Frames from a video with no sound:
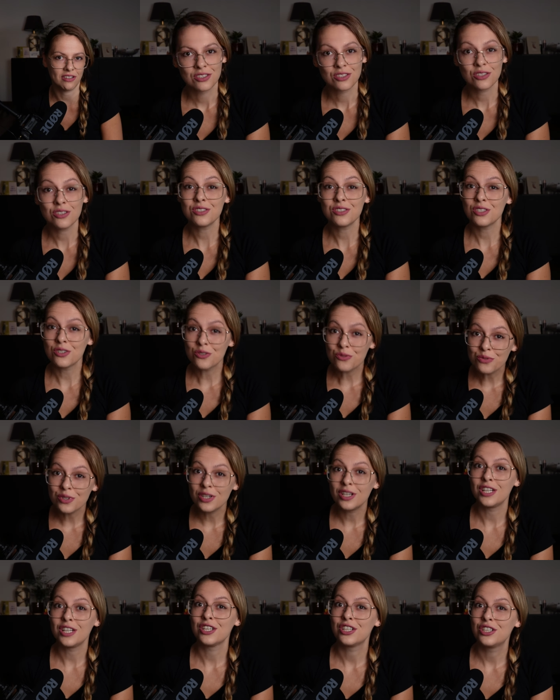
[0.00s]
So it's a
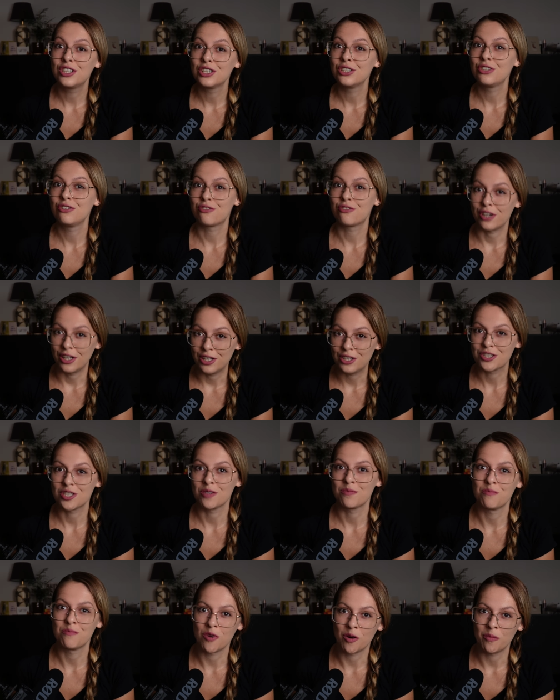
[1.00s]
really good
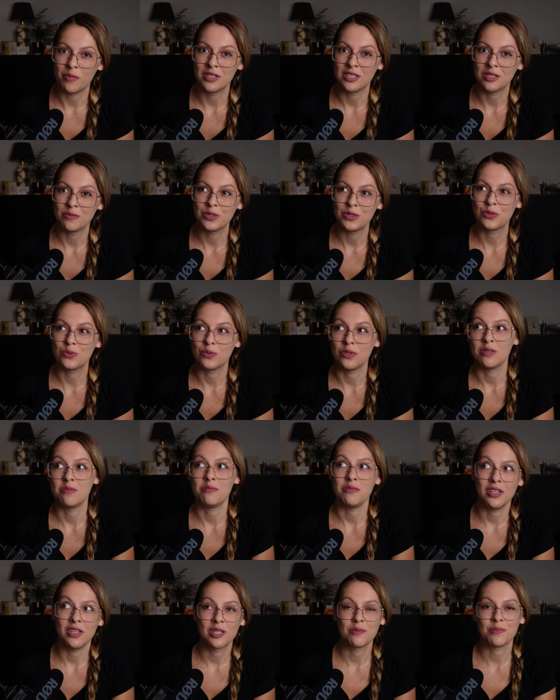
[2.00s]
friendship moment
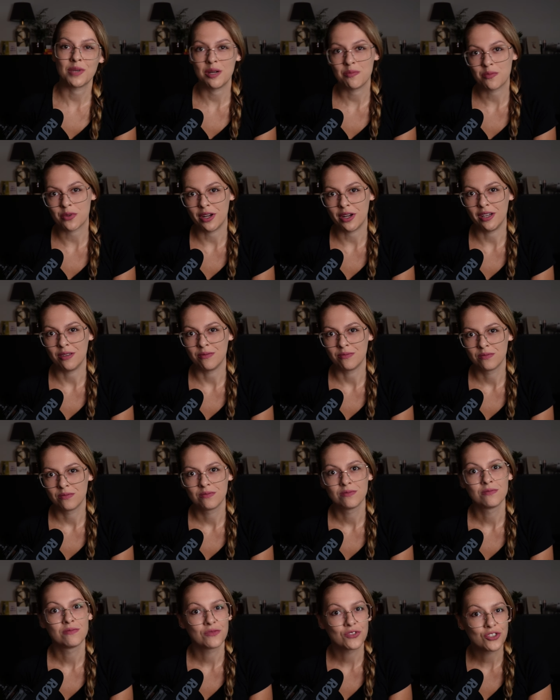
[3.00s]
between me and my brain.
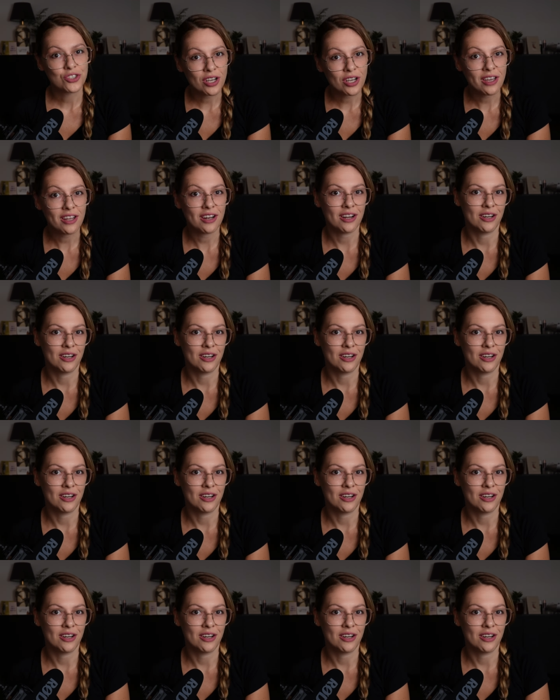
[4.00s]
Try it